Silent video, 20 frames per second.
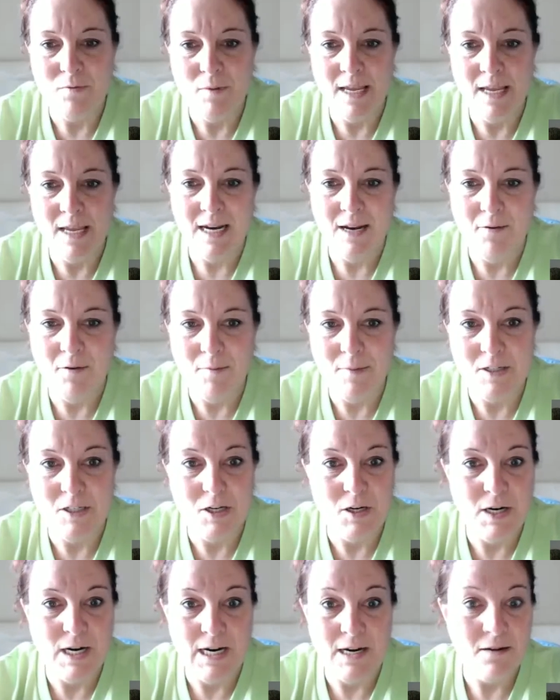weekend, I will be
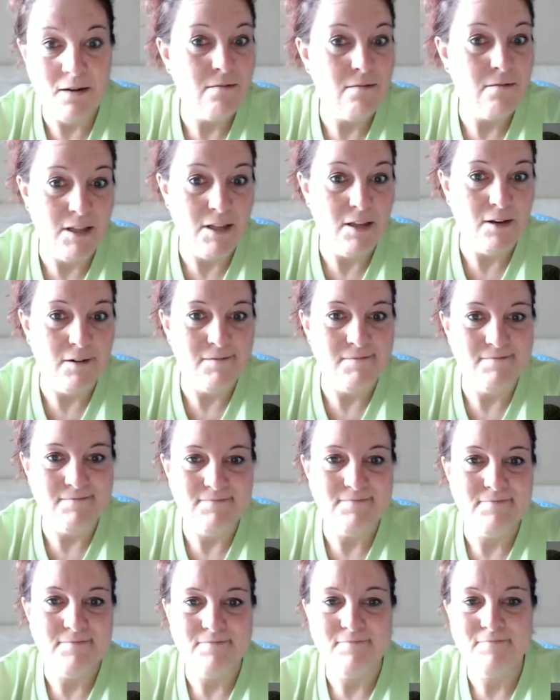sharing with you.
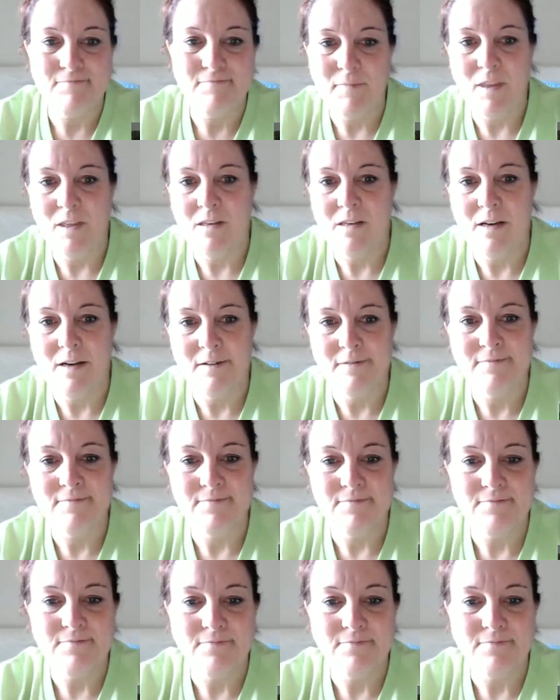So.